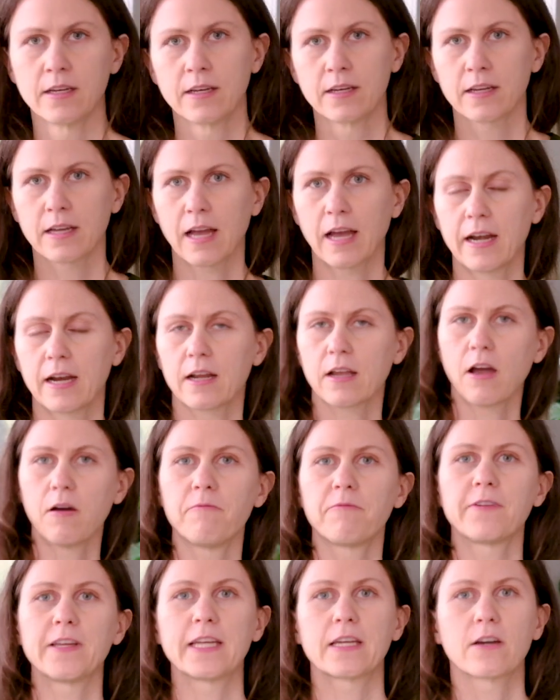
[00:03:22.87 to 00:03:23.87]
kind of
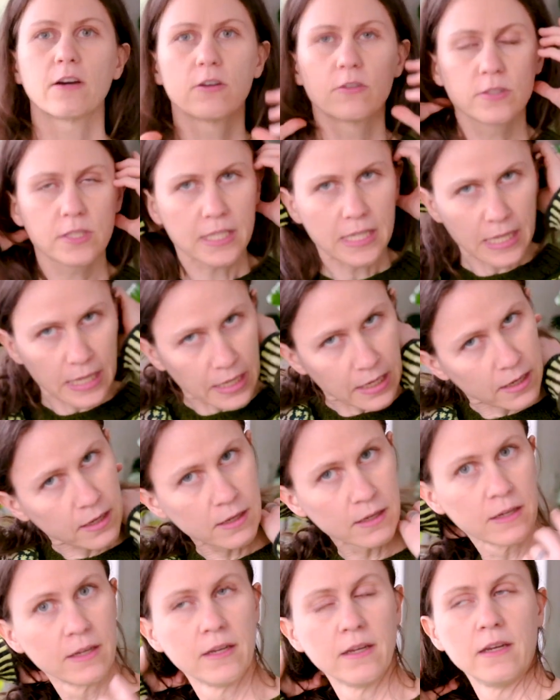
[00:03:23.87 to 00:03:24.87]
comfy, cozy,
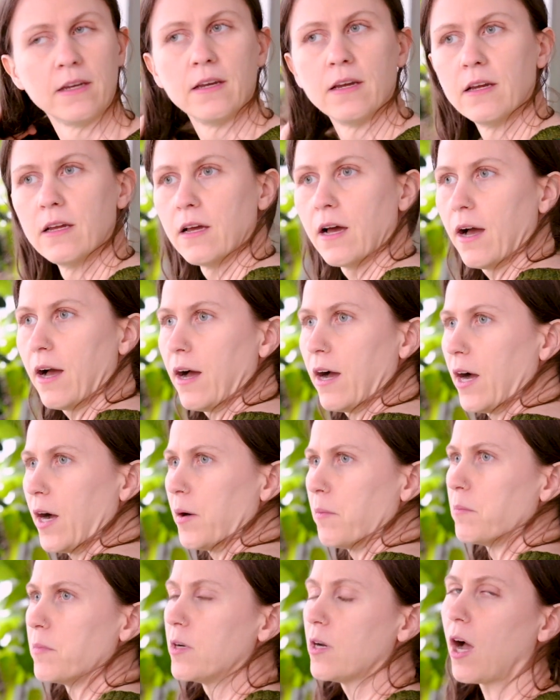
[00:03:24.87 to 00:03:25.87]

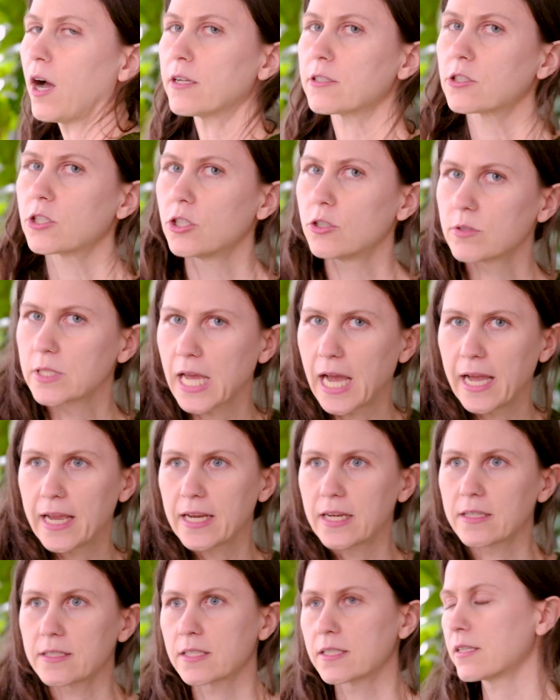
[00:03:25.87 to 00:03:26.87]
not too
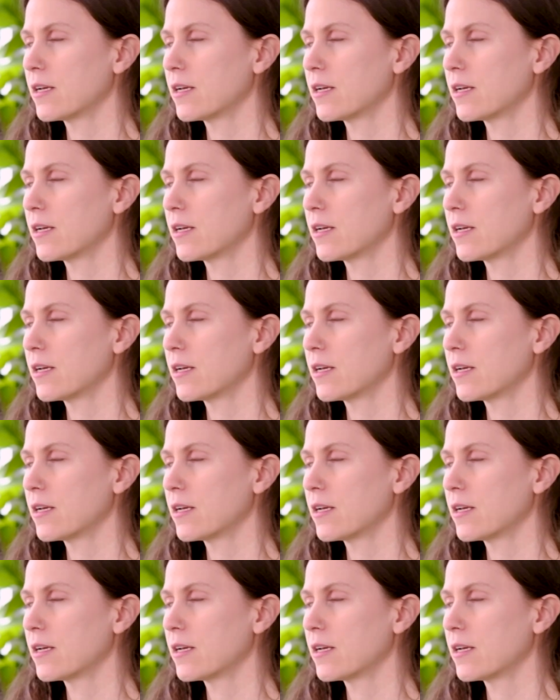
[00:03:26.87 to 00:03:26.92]
tight,